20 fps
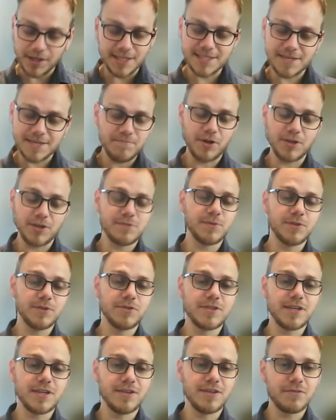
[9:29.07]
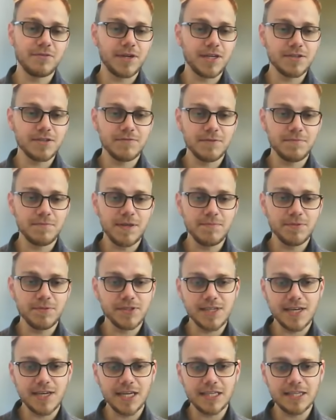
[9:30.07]
it's impossible to tell the race of the people
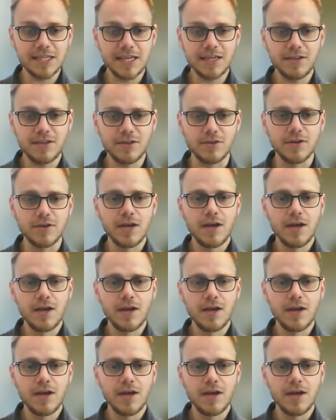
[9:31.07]
saying thank you.